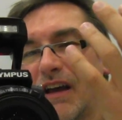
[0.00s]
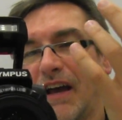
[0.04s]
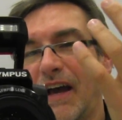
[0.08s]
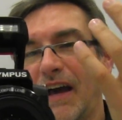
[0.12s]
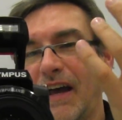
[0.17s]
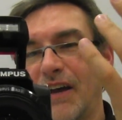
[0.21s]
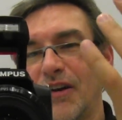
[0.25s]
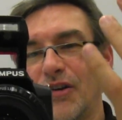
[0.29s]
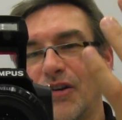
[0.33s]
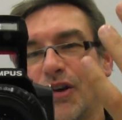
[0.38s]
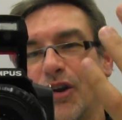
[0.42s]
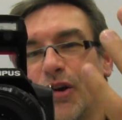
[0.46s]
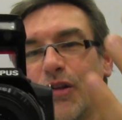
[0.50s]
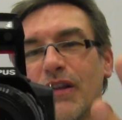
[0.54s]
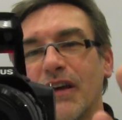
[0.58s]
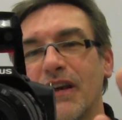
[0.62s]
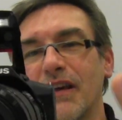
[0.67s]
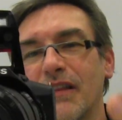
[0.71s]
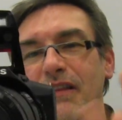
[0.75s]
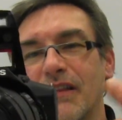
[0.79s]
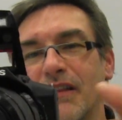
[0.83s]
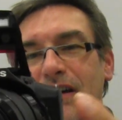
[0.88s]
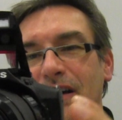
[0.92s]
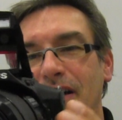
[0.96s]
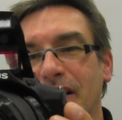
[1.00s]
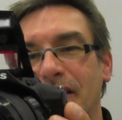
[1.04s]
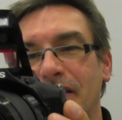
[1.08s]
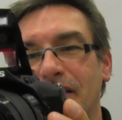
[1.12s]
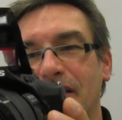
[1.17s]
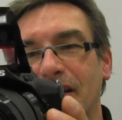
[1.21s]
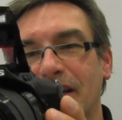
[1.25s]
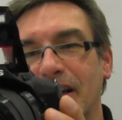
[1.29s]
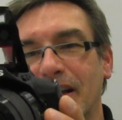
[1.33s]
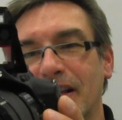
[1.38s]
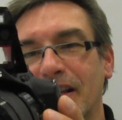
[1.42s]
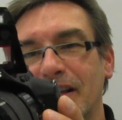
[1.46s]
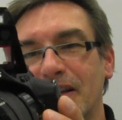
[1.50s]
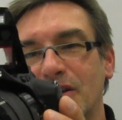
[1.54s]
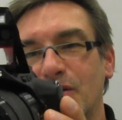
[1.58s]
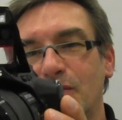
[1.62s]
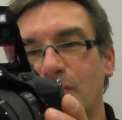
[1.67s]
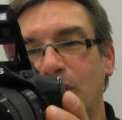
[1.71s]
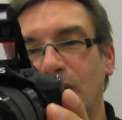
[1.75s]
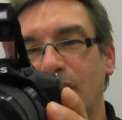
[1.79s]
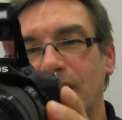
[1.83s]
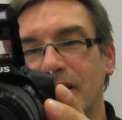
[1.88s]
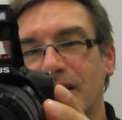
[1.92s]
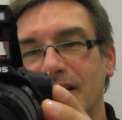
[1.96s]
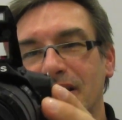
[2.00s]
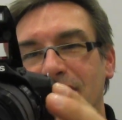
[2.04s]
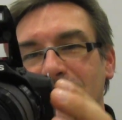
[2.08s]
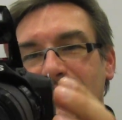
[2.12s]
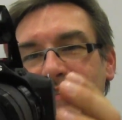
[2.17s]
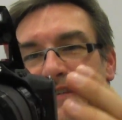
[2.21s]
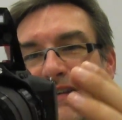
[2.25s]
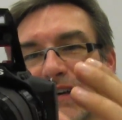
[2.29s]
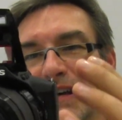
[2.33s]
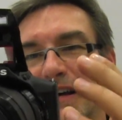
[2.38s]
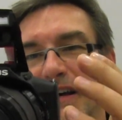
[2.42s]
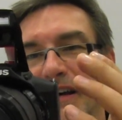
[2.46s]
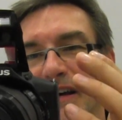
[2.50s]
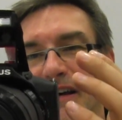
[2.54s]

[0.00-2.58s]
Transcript: I don't know the English word. It's